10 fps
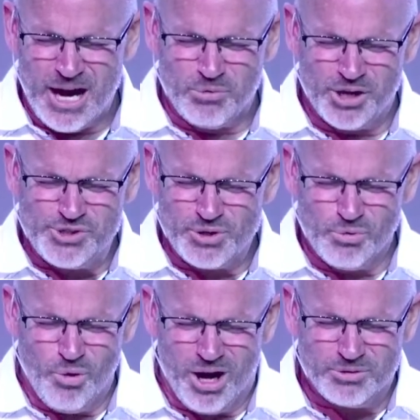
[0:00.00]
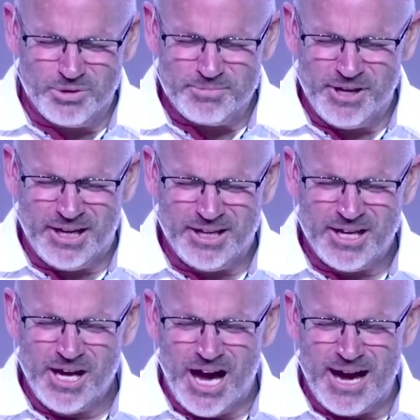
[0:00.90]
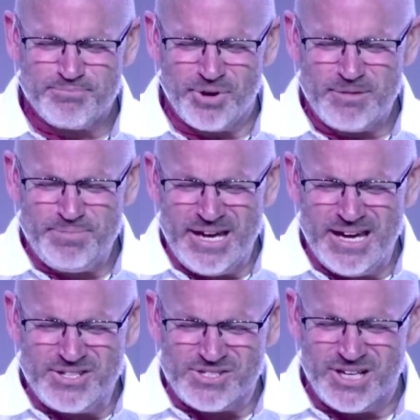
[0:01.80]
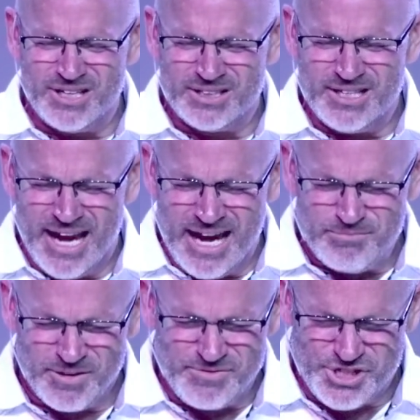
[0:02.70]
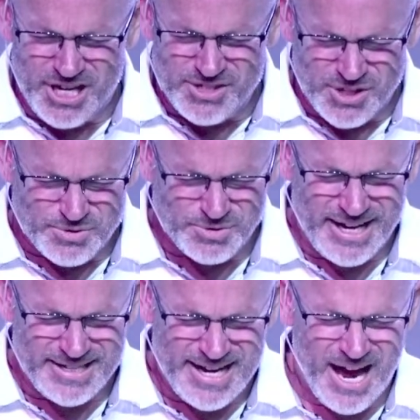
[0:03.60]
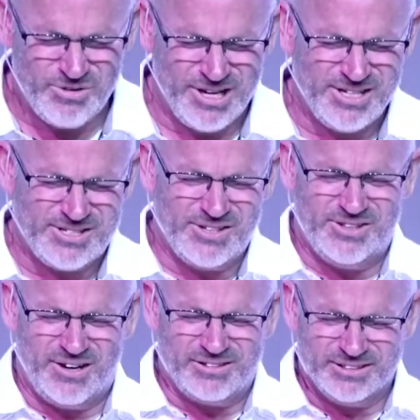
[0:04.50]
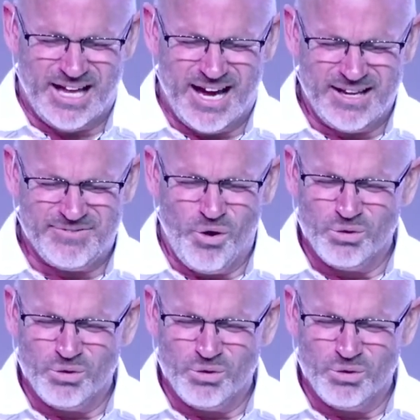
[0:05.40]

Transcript: I want you to walk with me. I pray peace in the name of Jesus right now into their life.